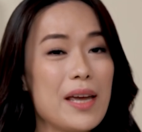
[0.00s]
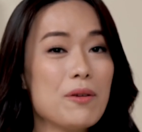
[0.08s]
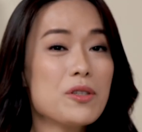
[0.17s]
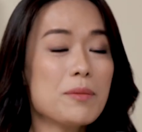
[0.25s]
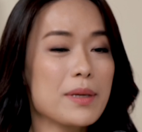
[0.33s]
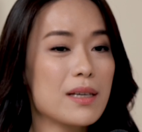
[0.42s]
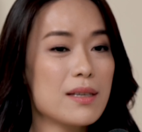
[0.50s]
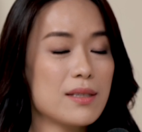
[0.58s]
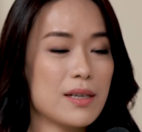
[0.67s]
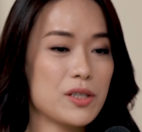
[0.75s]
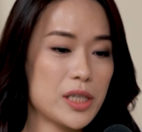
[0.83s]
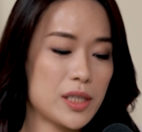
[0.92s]
And also because
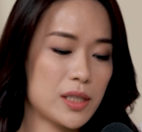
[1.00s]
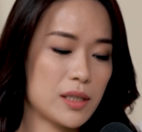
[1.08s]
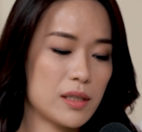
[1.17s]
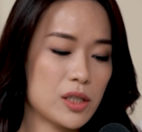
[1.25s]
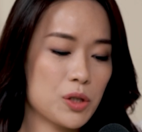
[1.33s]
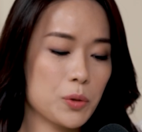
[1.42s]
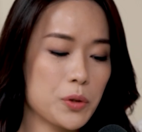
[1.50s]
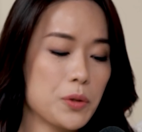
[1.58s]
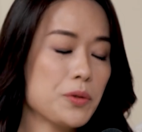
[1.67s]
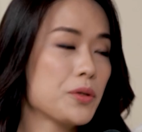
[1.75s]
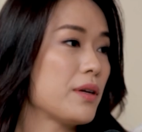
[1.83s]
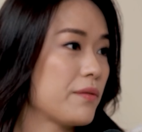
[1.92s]
you're just so
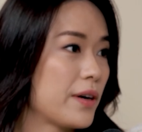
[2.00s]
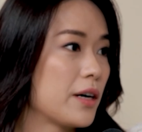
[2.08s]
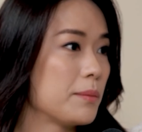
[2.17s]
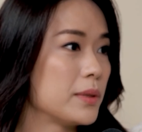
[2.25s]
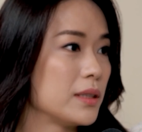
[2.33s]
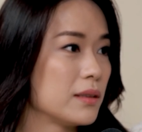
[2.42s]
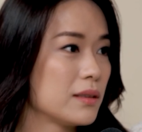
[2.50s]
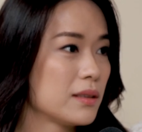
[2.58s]
used to environment.